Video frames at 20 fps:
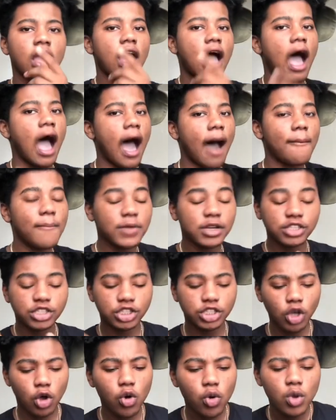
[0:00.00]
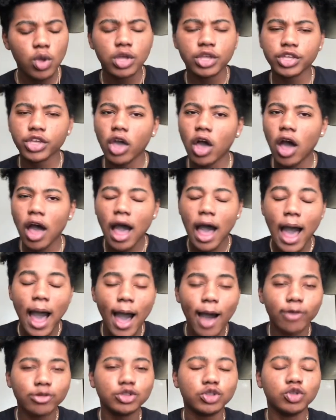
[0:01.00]
I'ma show y'all
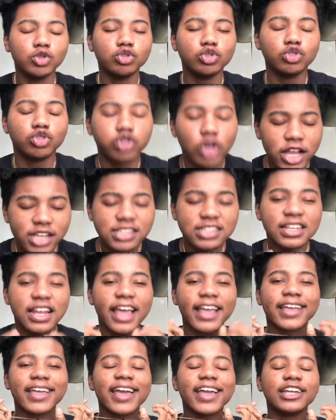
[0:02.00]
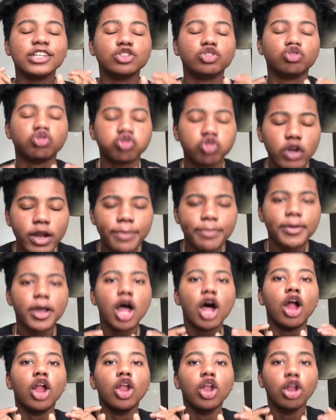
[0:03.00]
how to dress like a drip
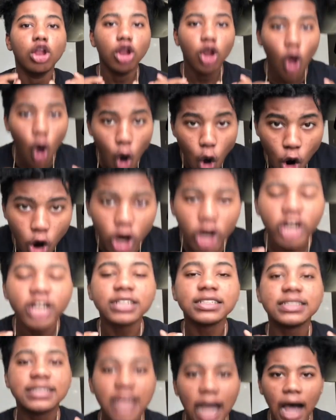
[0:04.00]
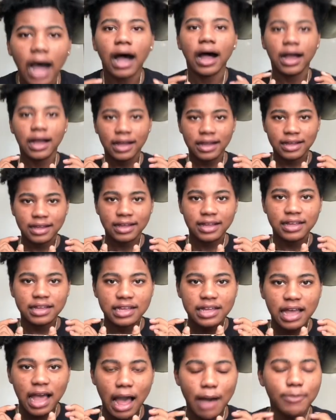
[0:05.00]
lord.
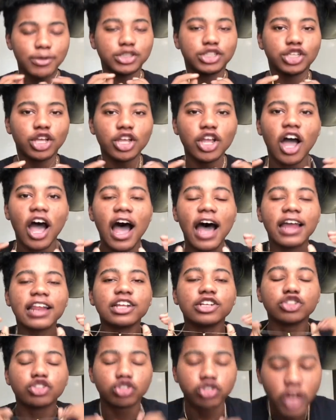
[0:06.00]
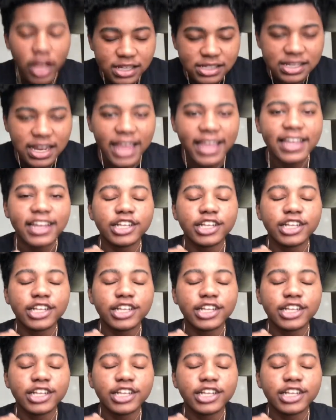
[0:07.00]
I'ma show y'all how to dress like a